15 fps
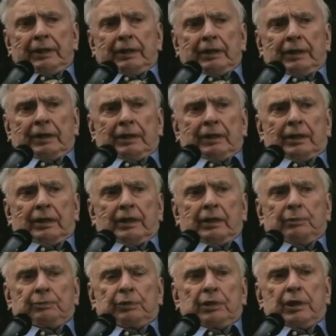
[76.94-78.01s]
I, he
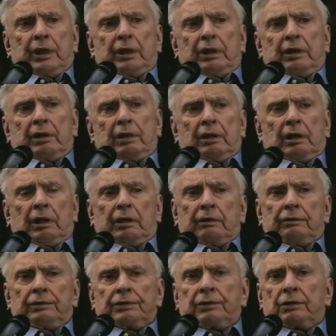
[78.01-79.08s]
had put in a lot
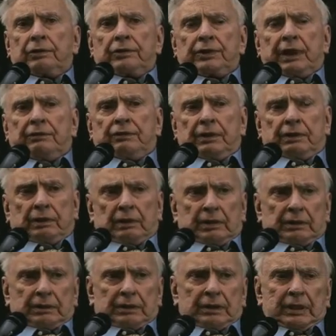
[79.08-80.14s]
of sort of safety
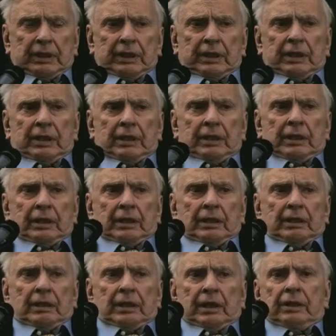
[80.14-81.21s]
things.
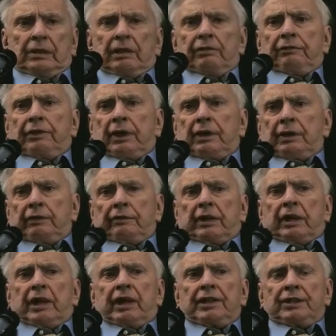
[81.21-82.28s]
In the event of a
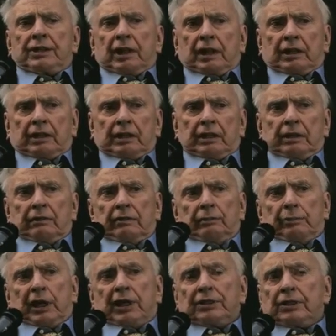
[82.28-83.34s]
hijacking of a
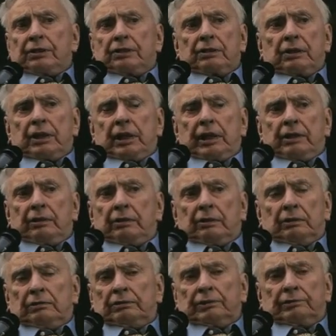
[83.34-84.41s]
passenger liner
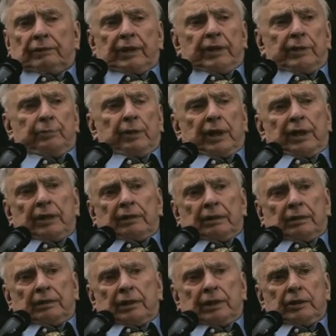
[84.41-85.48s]
or any plane
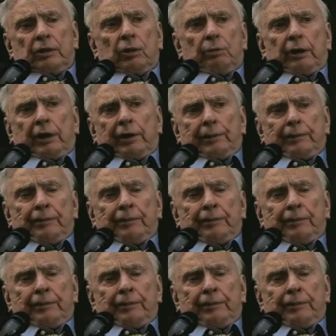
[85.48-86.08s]
that they knew about,